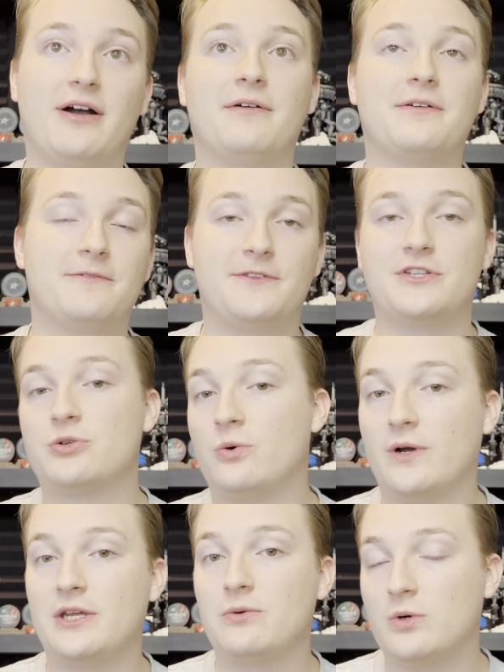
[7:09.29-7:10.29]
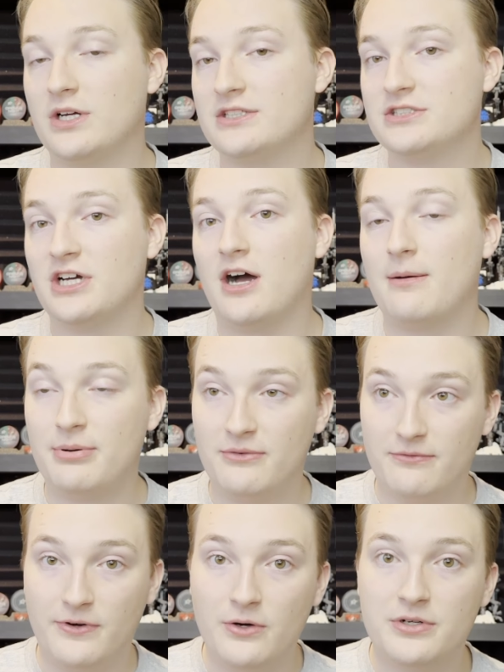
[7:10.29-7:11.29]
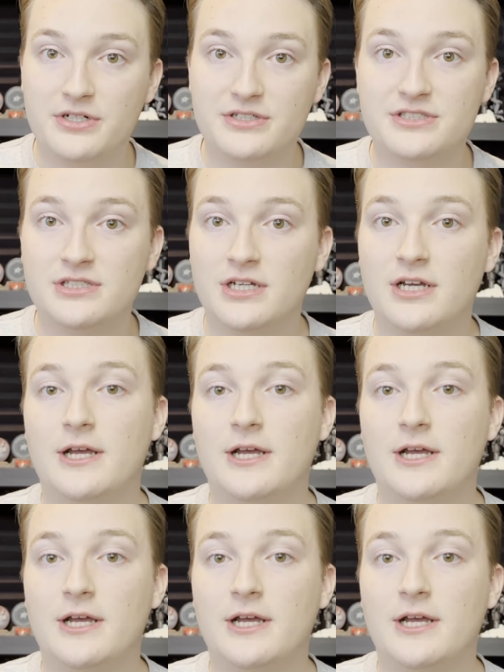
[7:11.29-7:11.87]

out of the 21 top voters,